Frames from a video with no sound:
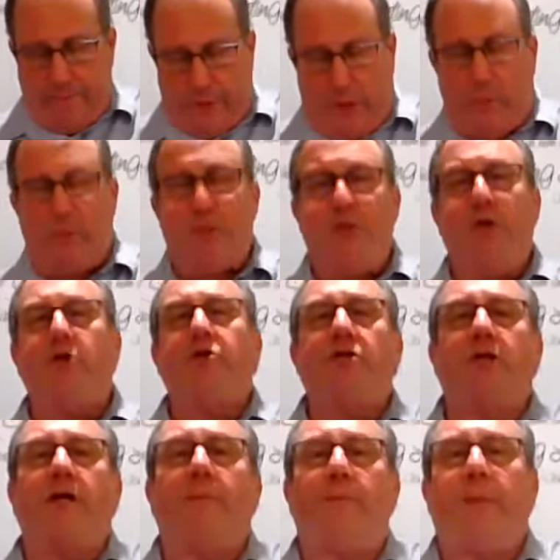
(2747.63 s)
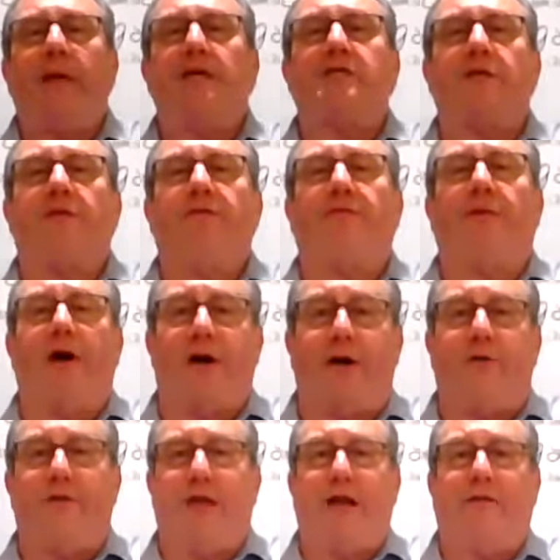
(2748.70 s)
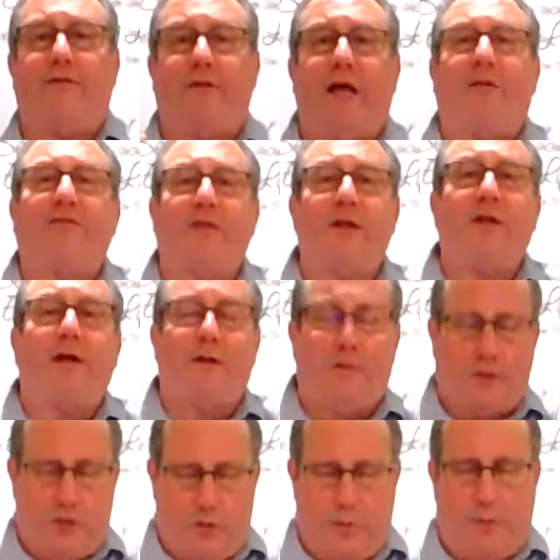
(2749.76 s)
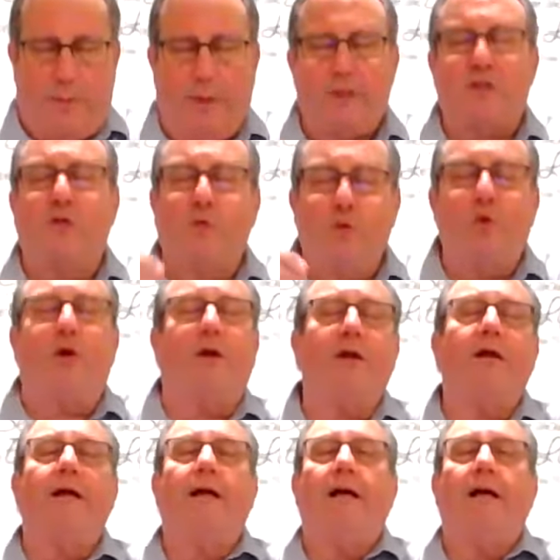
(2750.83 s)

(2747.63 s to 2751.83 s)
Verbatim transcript: that it was usually a piece of fire that if left, excuse me, a piece of wood